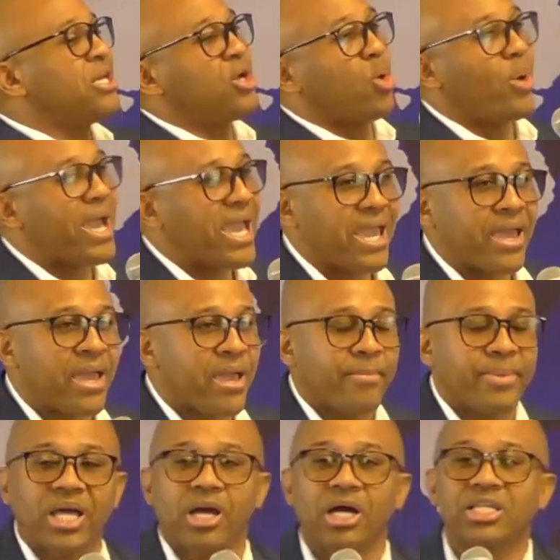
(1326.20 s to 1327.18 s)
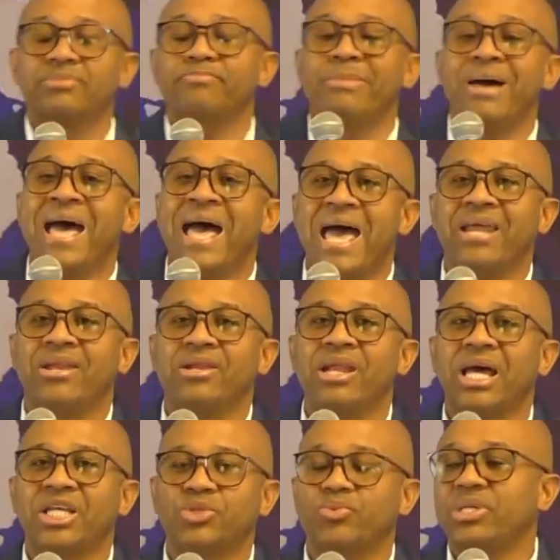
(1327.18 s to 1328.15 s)
the way because
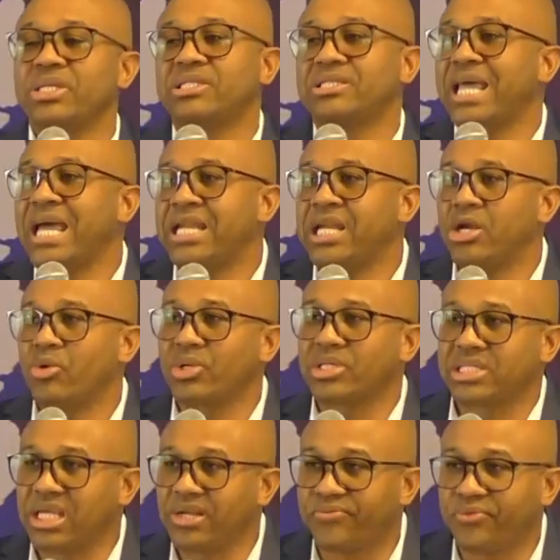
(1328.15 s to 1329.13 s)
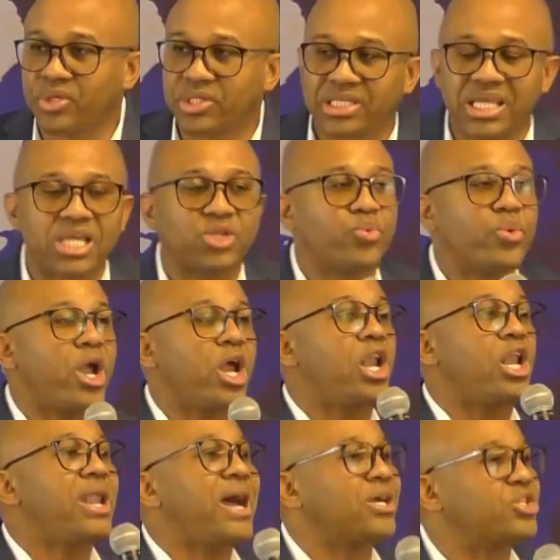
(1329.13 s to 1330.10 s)
man, as we stand in our sinful state, we are
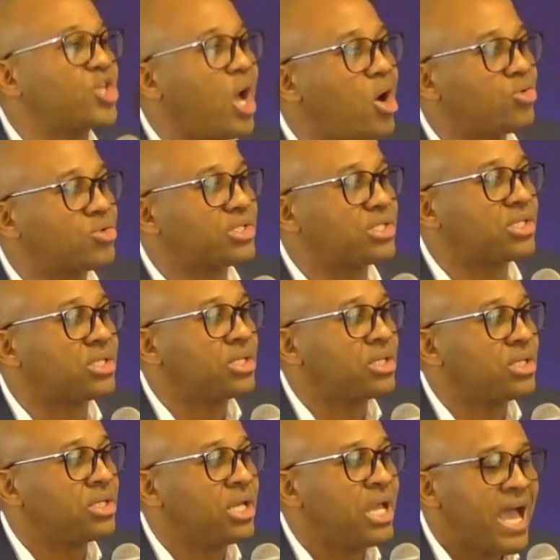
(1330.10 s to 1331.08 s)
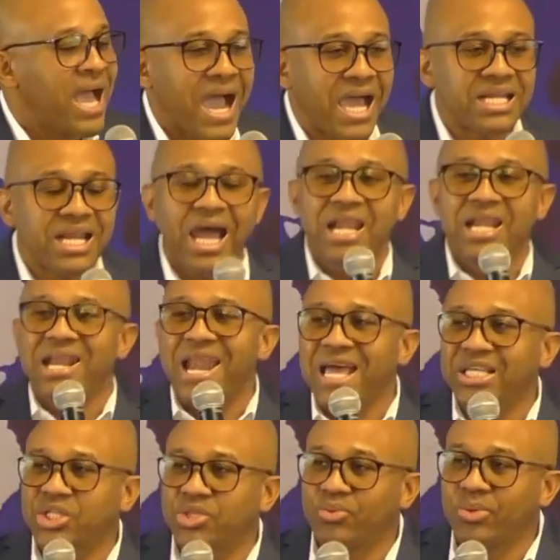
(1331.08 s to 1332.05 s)
locked out. And
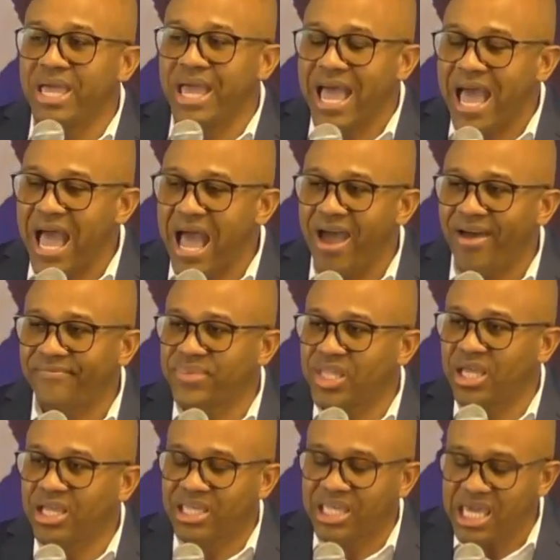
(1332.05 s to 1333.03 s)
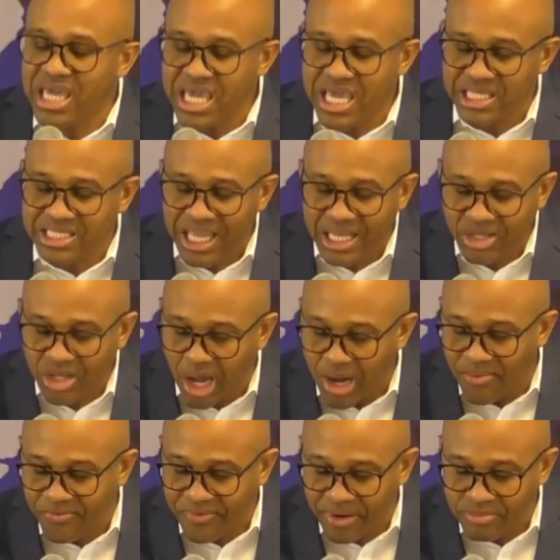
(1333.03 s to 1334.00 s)
unless we have the keys that
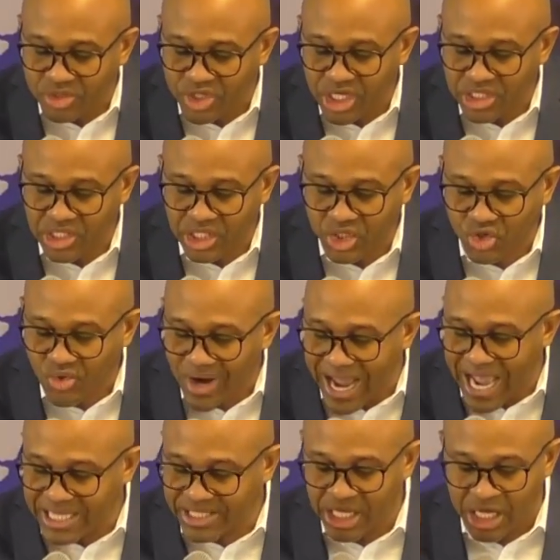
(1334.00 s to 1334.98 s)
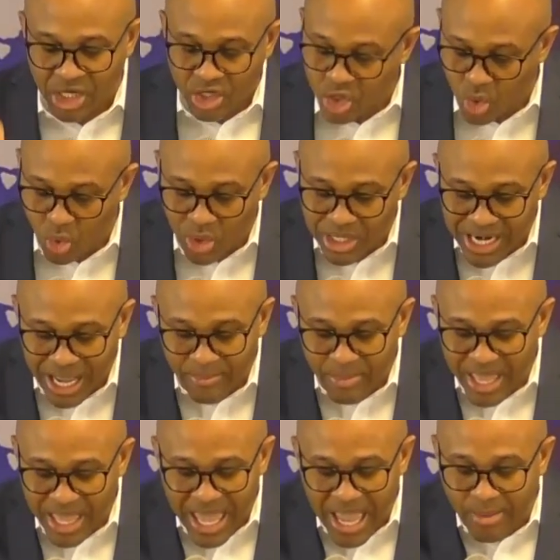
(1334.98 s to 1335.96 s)
come from Jesus Christ, you will not
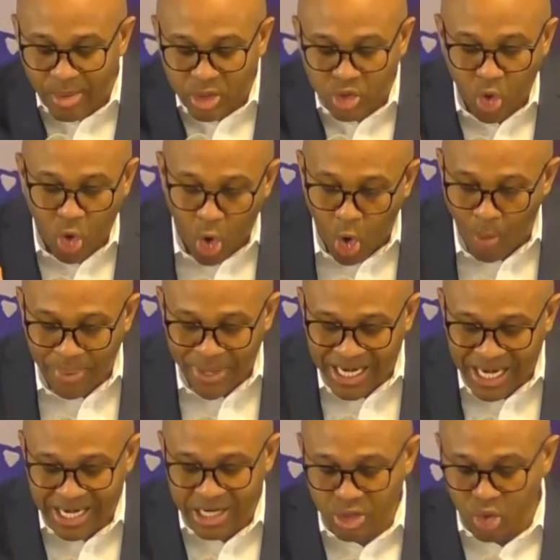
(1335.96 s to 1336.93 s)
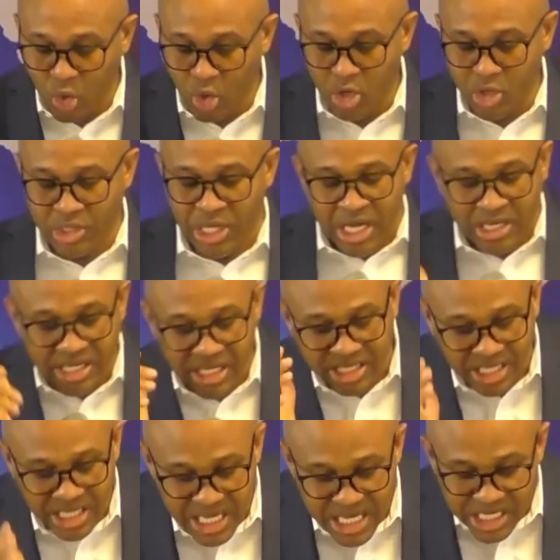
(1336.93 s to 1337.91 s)
be able to open any doors. The
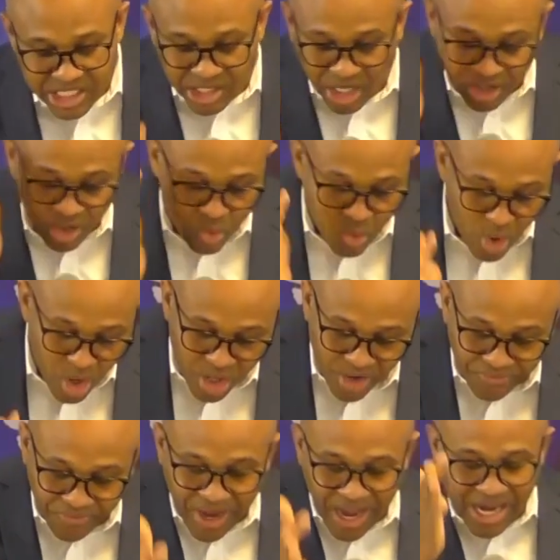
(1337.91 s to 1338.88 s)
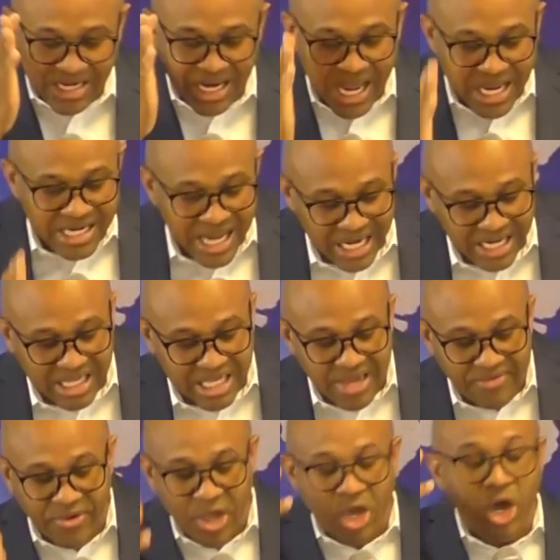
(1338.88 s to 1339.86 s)
keys are the word of God that give